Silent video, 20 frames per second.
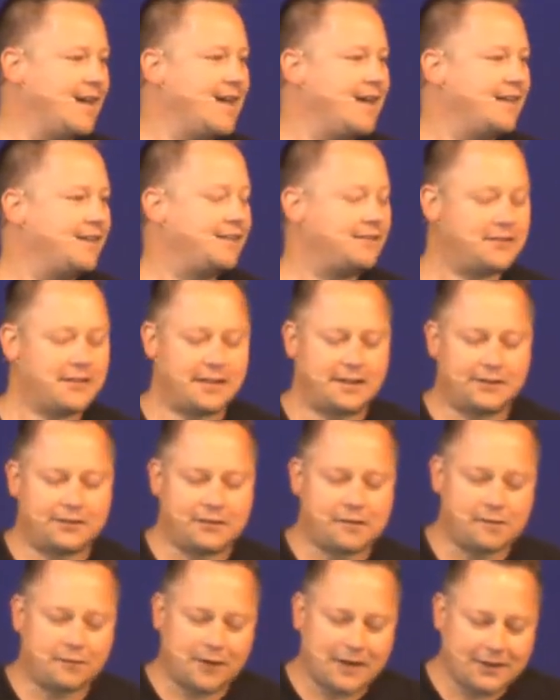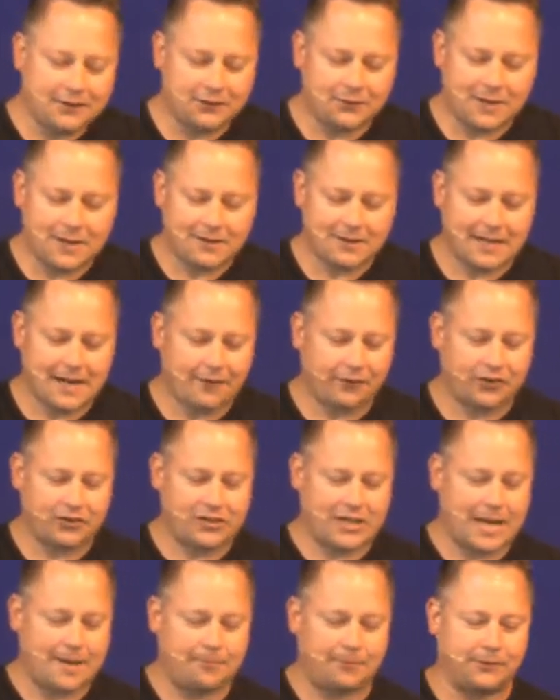There's a, there's a phrase around Calvary
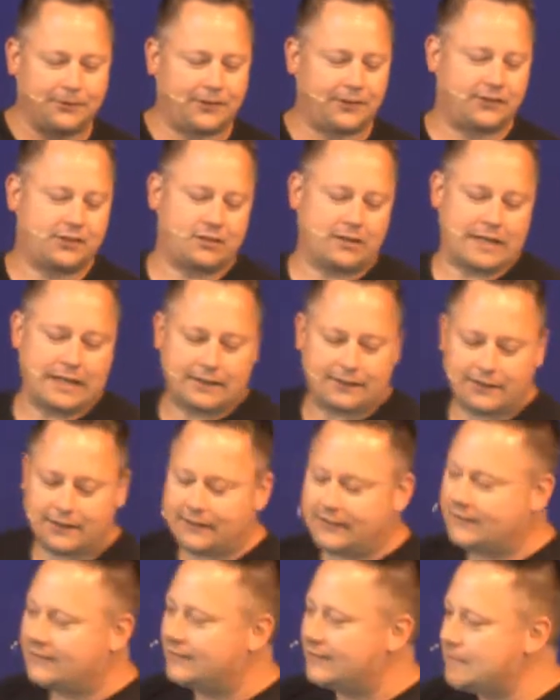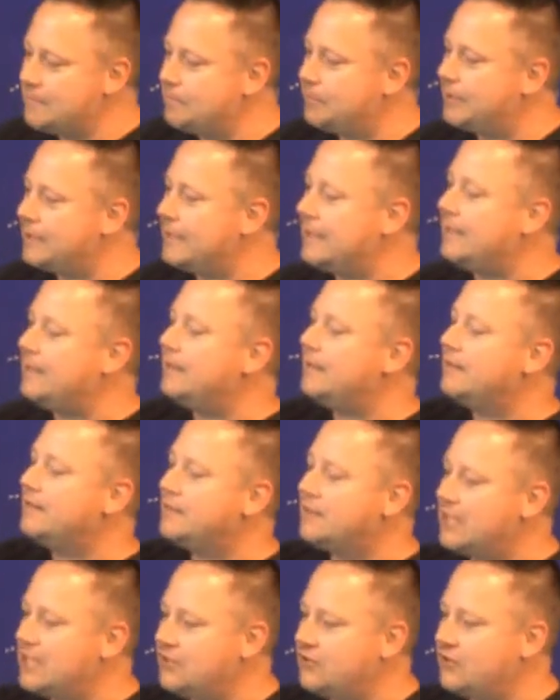Chapels that's great. It says, simply
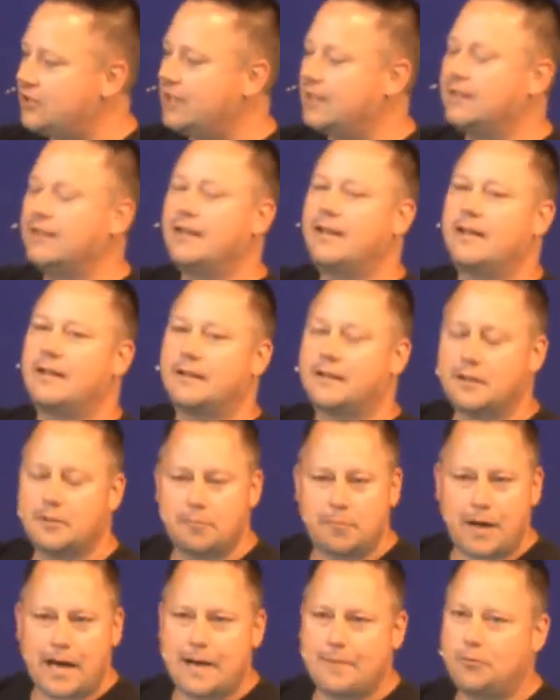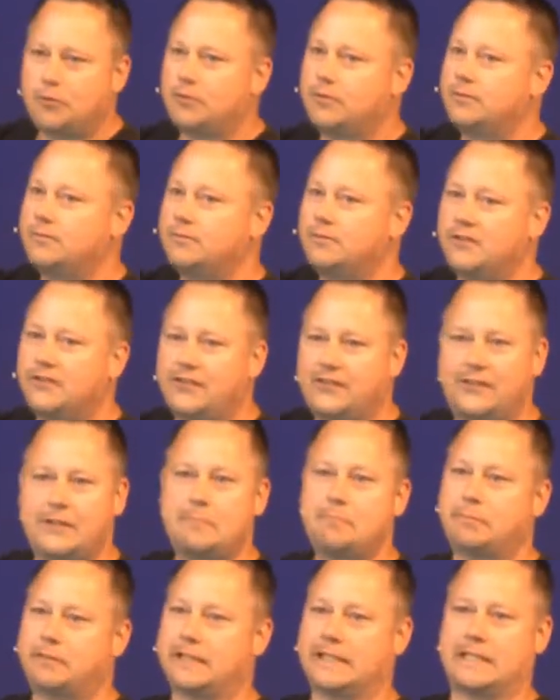teaching the Bible
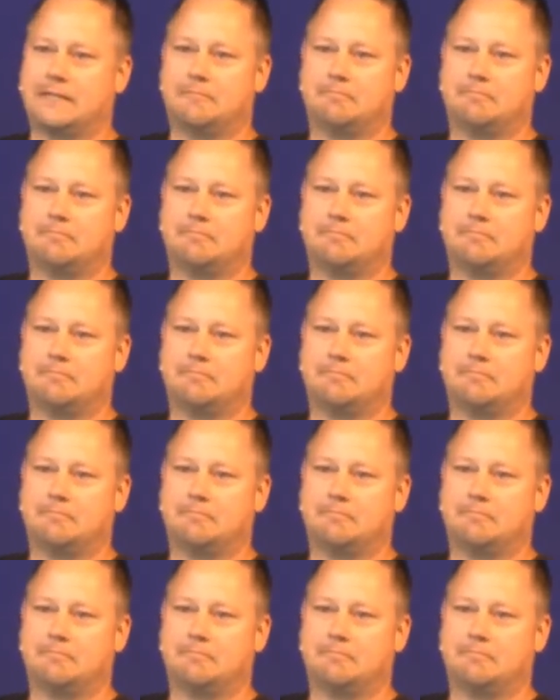simply.